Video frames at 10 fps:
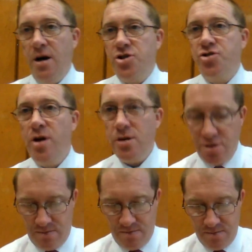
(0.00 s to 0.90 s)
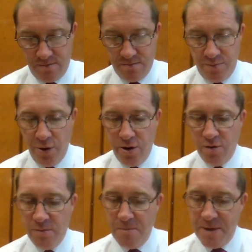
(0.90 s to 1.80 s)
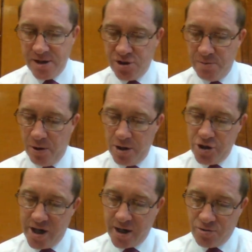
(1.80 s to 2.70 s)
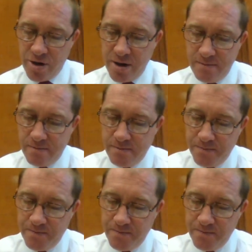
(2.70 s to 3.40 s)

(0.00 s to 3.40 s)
I shrugged, putting on my best apologetic grin.